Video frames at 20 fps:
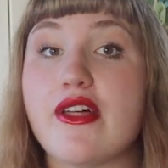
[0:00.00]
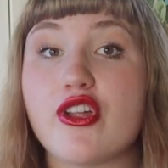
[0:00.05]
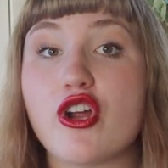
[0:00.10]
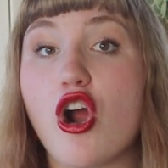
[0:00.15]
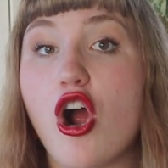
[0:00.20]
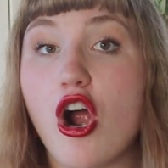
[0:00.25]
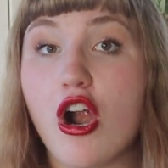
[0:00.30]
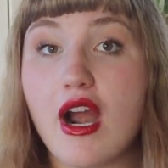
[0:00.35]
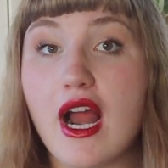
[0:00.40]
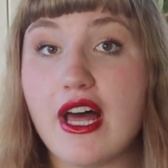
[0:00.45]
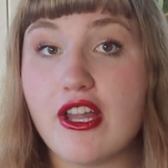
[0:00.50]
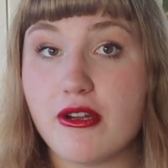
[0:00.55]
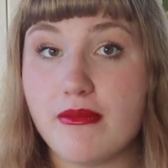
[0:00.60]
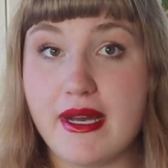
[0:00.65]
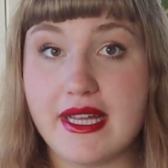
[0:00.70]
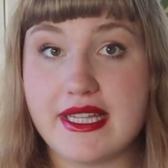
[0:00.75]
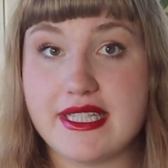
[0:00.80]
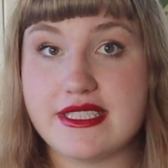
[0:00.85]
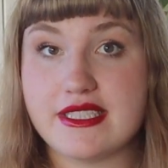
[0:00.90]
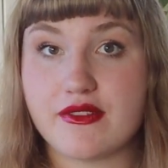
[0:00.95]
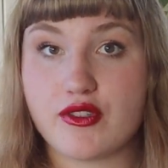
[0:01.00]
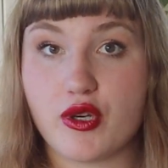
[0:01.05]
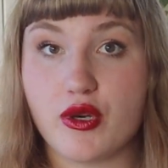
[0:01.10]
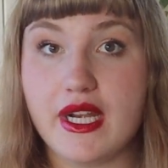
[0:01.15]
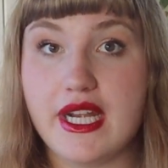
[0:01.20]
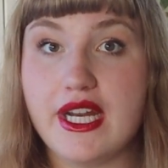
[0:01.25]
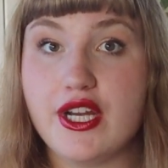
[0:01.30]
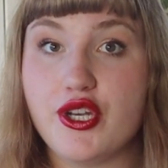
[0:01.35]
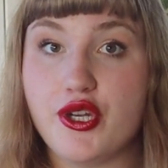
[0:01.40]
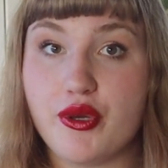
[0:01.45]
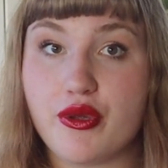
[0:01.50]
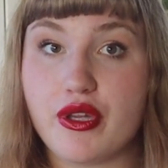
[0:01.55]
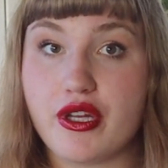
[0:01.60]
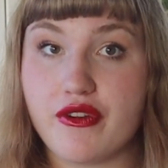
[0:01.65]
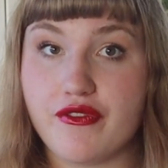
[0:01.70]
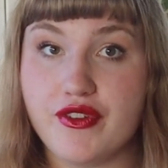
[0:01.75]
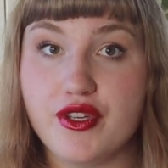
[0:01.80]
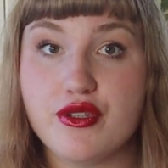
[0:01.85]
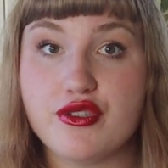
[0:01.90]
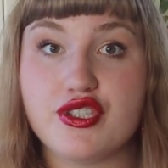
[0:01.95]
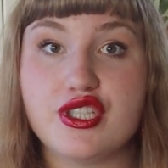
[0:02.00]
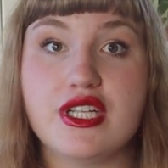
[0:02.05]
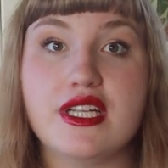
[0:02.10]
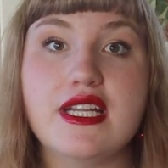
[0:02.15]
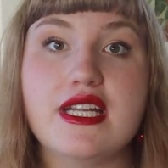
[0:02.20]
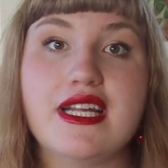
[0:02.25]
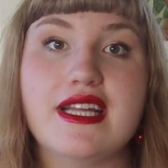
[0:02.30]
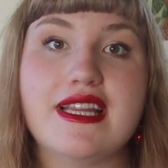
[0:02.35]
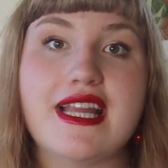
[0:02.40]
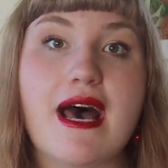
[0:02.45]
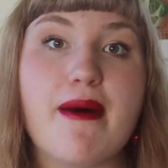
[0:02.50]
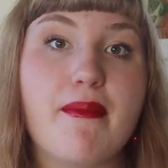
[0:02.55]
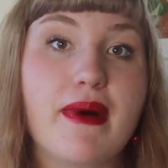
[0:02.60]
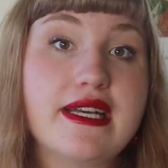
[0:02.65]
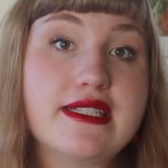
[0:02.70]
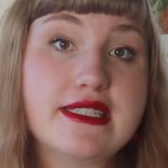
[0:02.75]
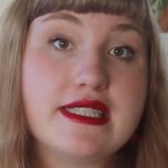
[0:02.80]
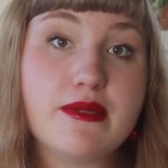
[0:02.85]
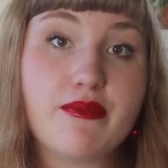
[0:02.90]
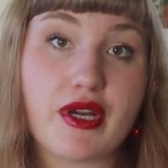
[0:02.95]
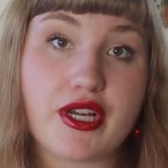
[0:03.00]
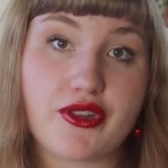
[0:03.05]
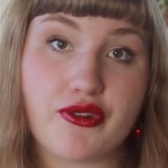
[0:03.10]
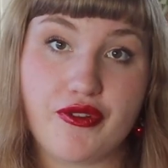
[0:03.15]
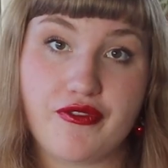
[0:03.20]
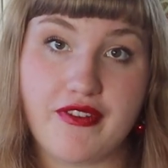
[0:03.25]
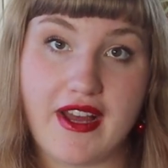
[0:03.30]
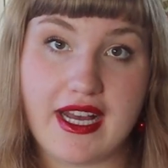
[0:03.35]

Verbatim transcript: Now, there are other methods of creating nuclear fusion that might see breakthrough